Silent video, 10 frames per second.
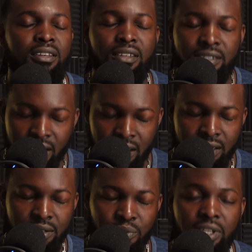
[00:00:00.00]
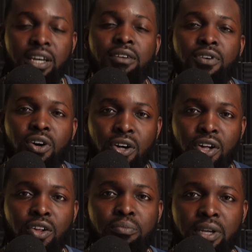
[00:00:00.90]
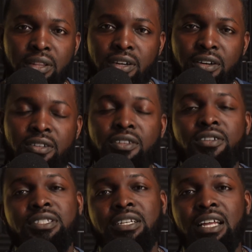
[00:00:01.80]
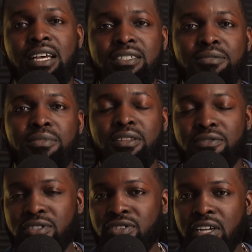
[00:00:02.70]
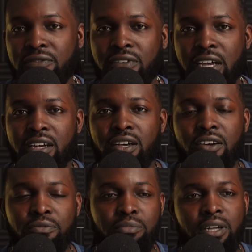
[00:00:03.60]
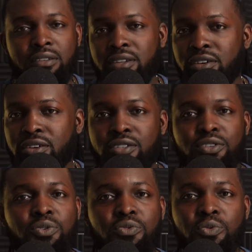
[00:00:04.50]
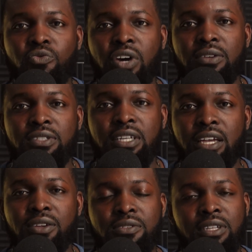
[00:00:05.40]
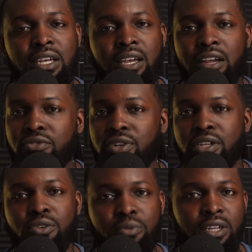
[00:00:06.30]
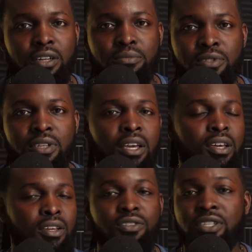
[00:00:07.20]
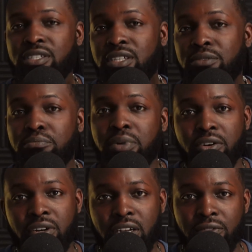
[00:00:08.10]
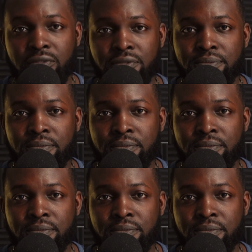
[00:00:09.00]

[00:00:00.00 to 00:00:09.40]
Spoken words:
Sean, we have all been there. There's the classic method of just trying to fight it off, but here are two routes that I use, and I really hope it helps. Just need a butter knife.